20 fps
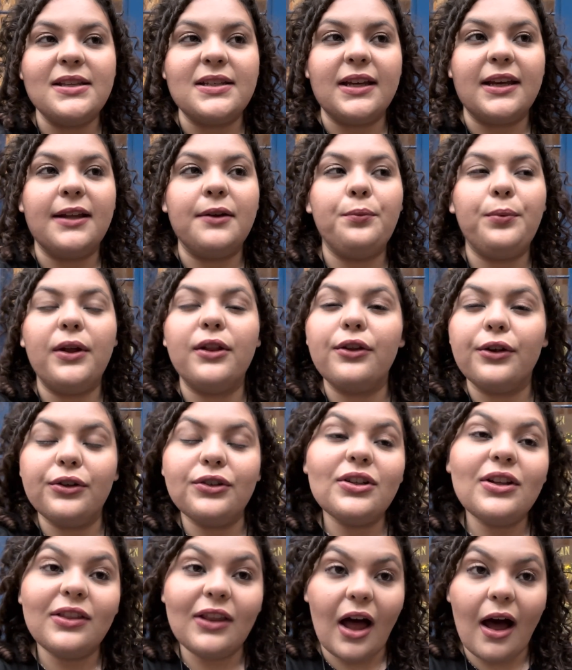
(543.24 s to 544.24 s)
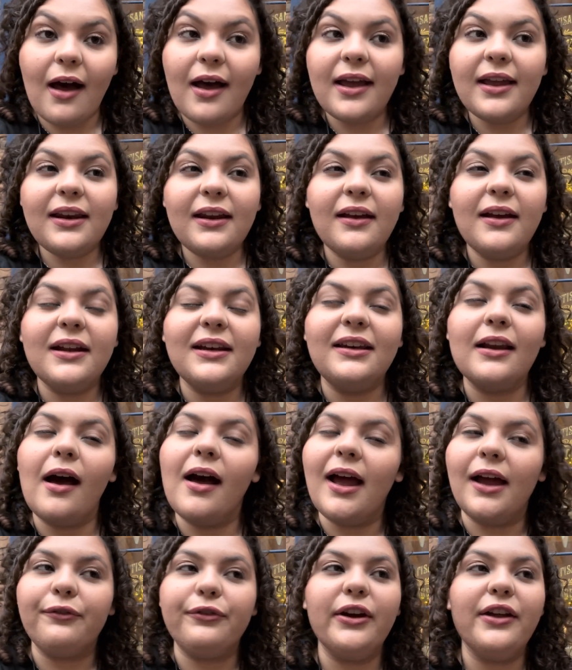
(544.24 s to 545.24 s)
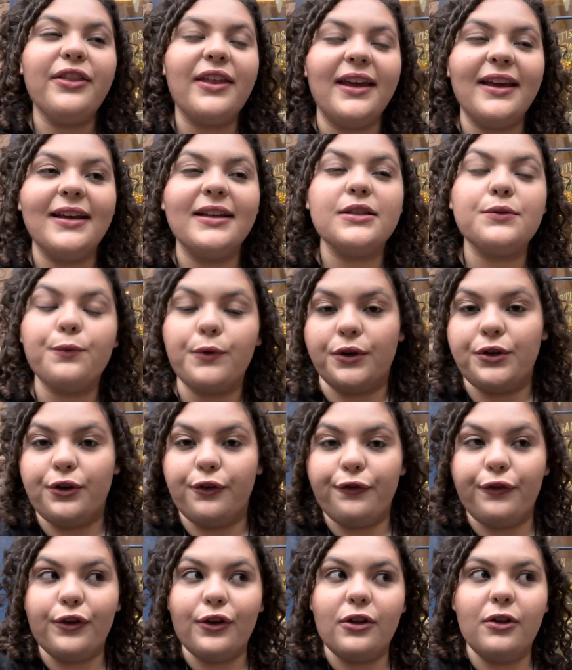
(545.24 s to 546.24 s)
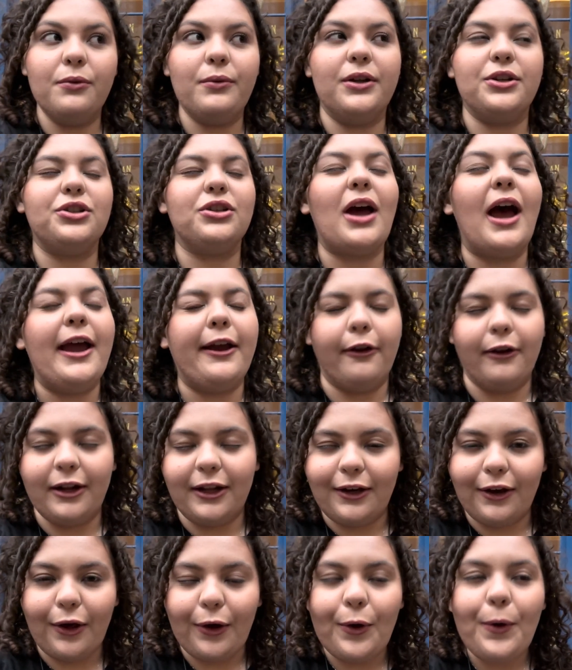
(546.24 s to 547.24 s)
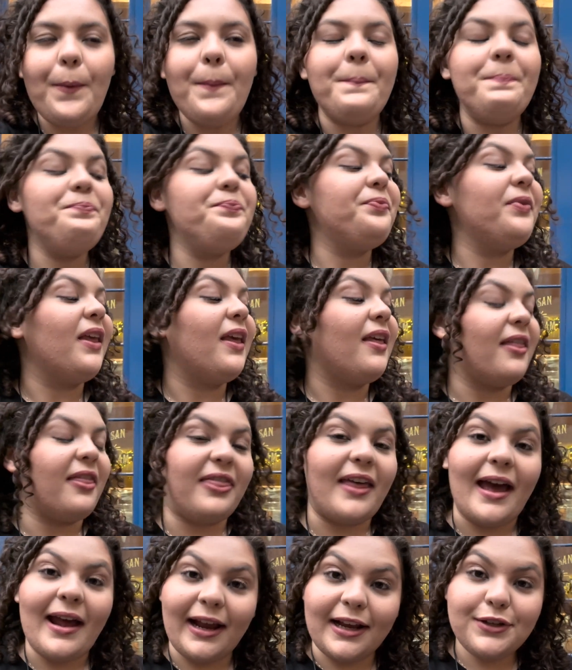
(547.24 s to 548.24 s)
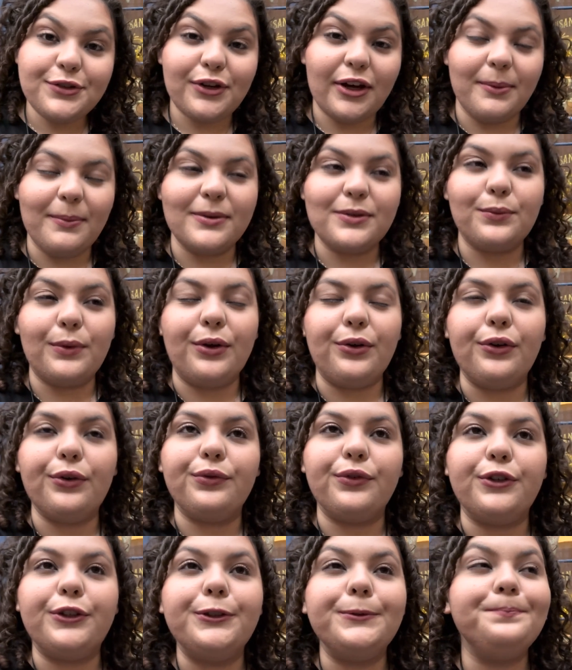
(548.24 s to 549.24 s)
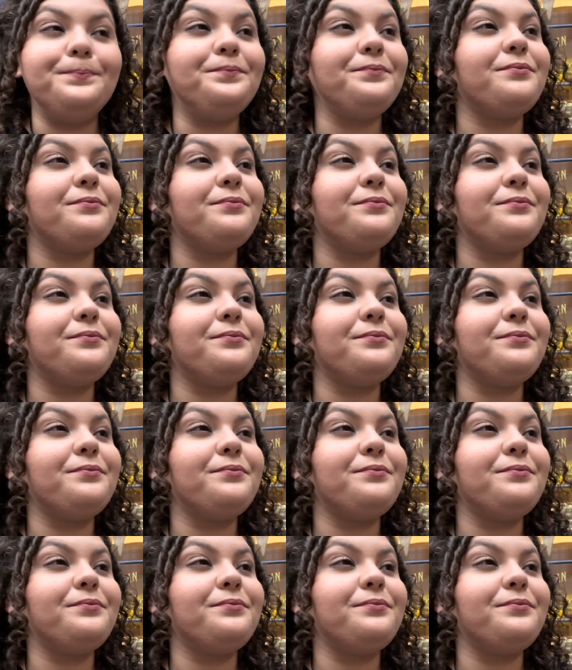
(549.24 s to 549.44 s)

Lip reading: did. We learned a lot. Not everything is wonderful, which I already know. That ice cream is wonderful.